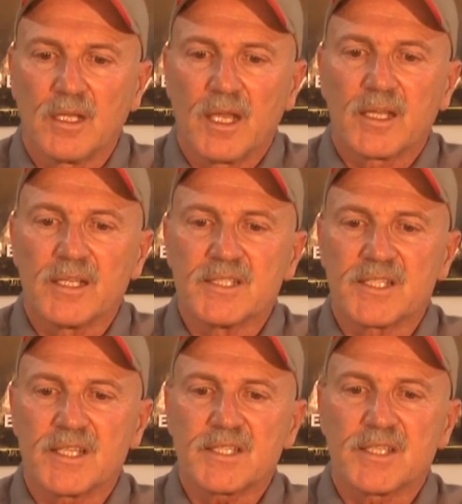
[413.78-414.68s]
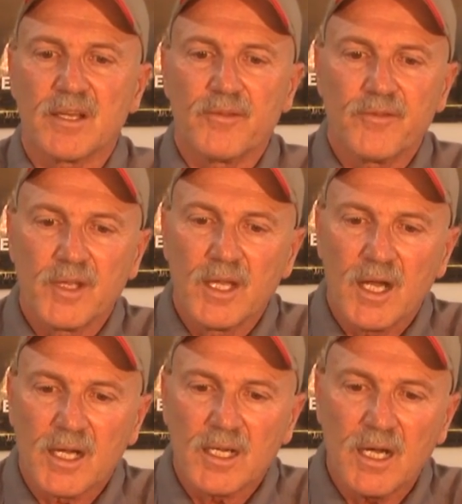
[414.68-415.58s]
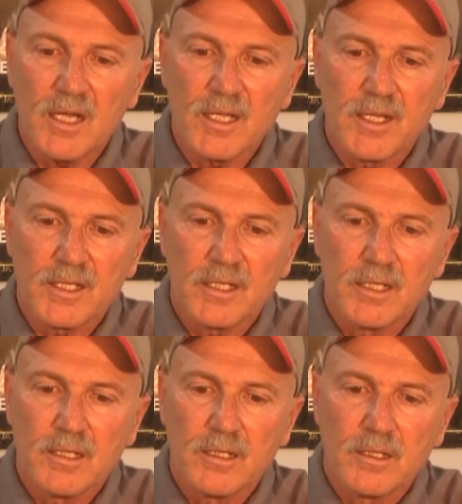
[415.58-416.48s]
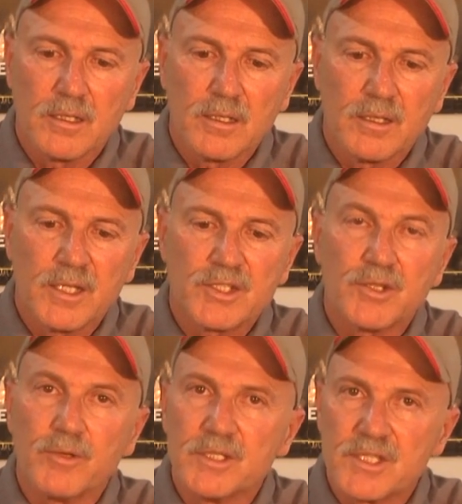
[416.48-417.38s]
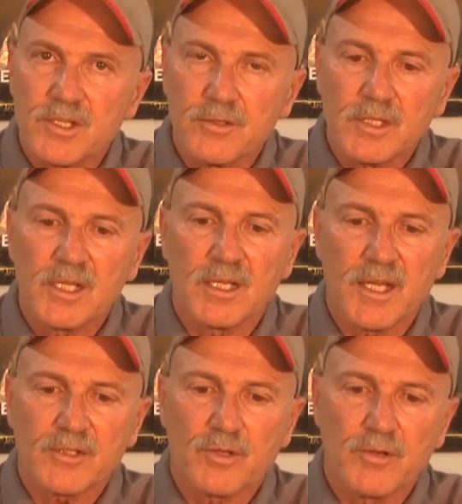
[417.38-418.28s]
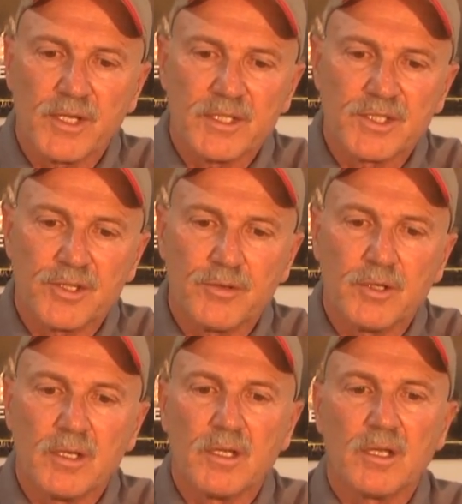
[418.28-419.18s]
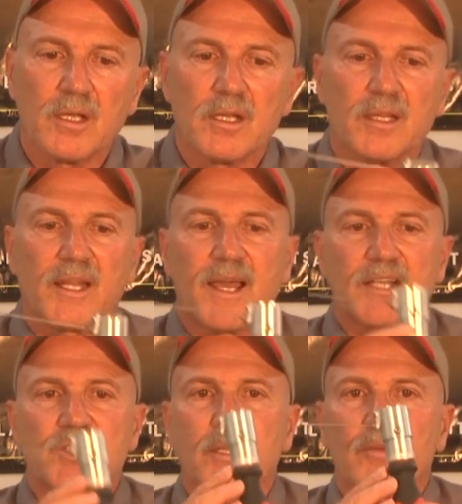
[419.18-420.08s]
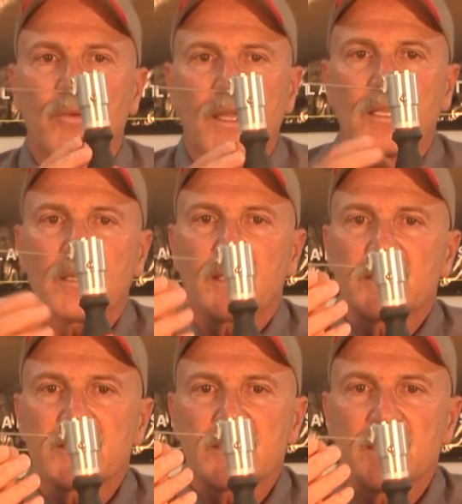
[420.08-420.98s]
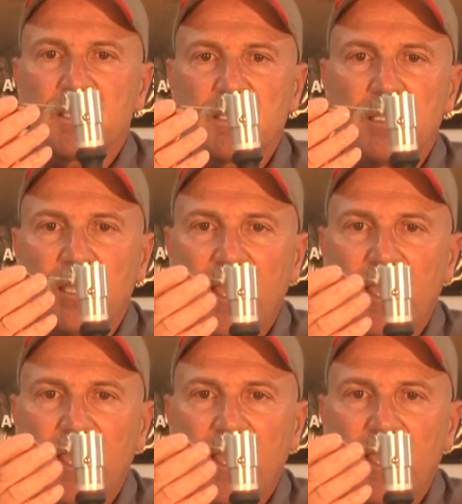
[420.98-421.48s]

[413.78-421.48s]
and consists of a collet that you insert the electrode into that actually regulates the